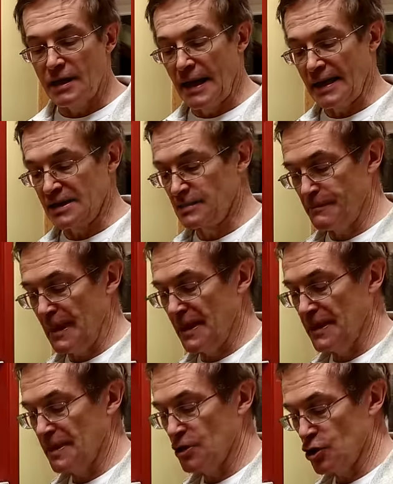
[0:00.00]

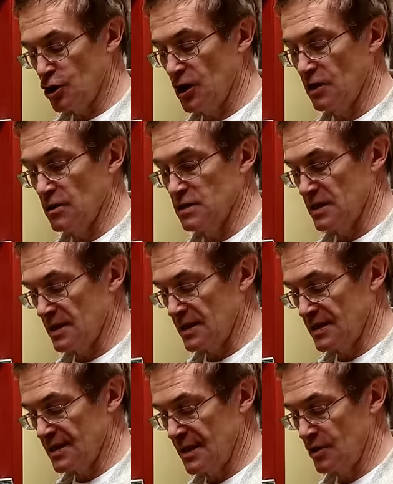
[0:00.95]
expanding shells,
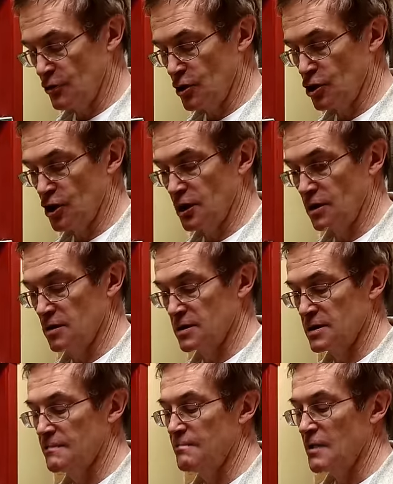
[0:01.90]
concentric
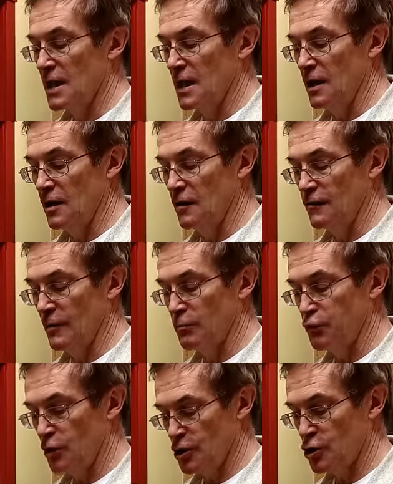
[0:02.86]
shells, of
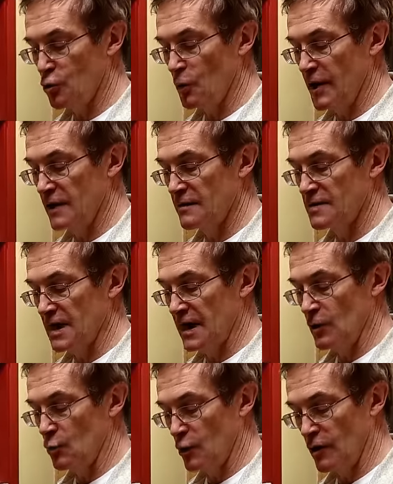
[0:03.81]
pressure waves
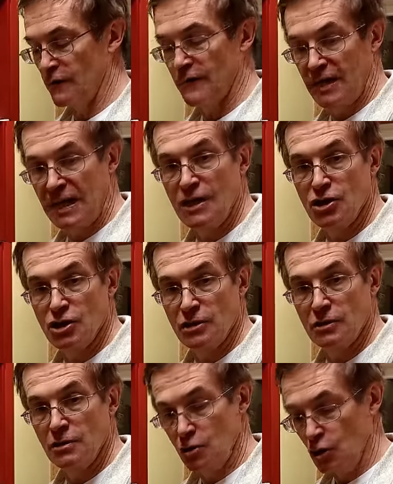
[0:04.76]
and
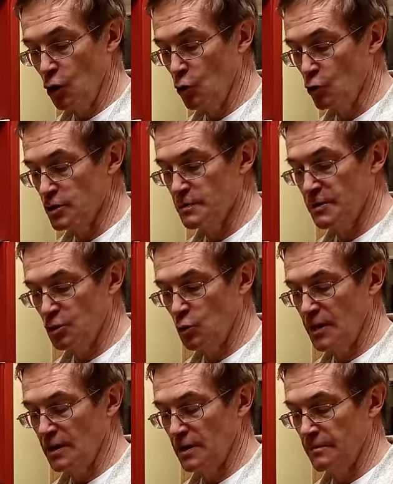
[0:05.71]
rarefication nodes
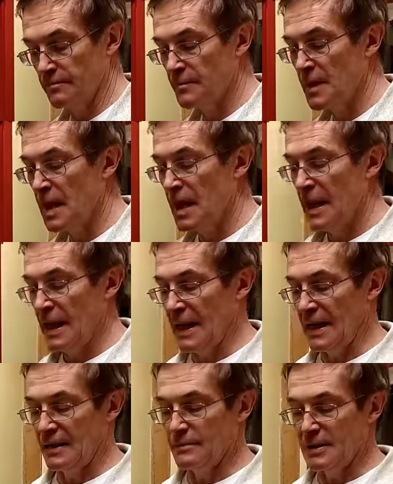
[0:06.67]
between them.
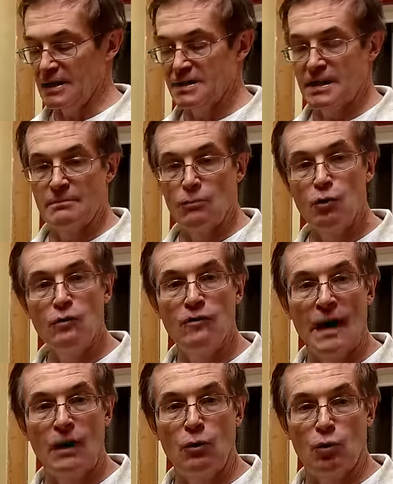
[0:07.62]
And because they move
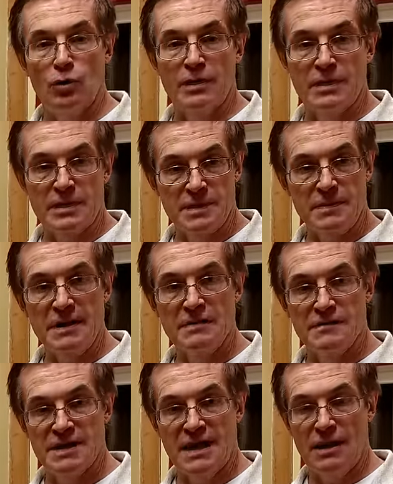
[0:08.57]
outward at the speed
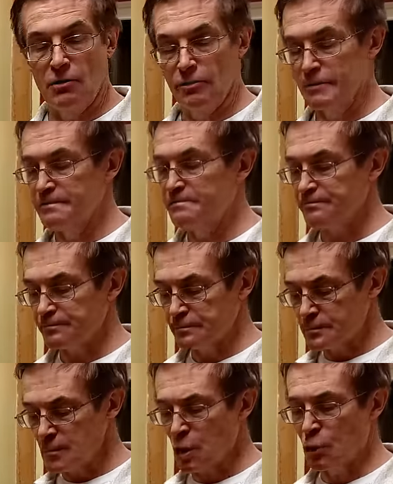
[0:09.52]
of sound,
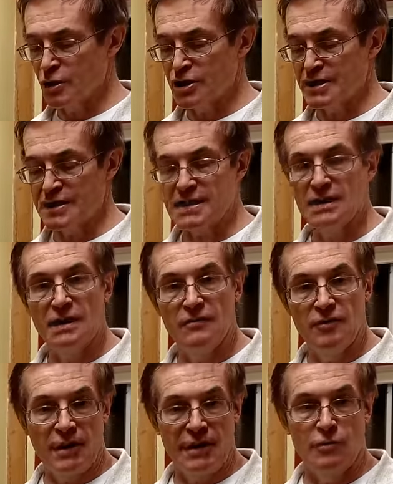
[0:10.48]
which at sea
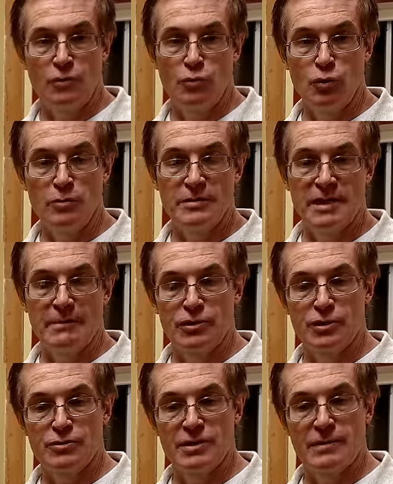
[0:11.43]
level and room
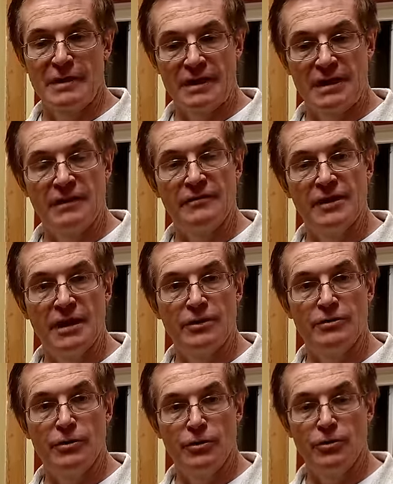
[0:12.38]
temperature is about
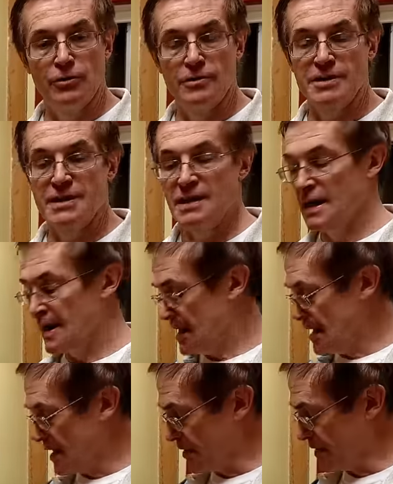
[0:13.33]
1100 hertz,
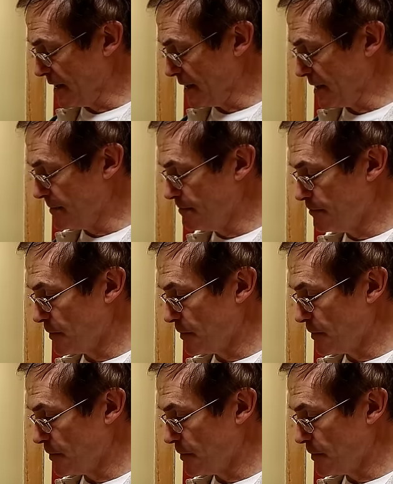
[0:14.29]
the